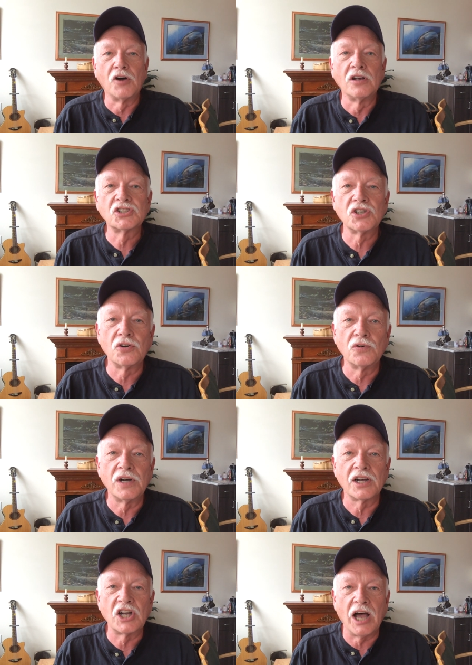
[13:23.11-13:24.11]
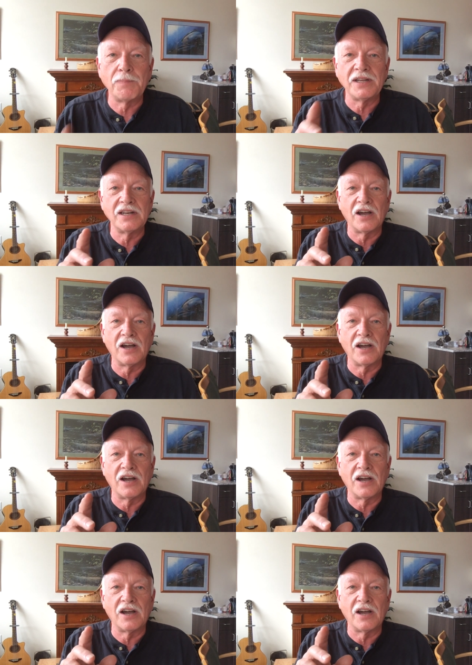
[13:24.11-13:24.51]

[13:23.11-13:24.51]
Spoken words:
also copied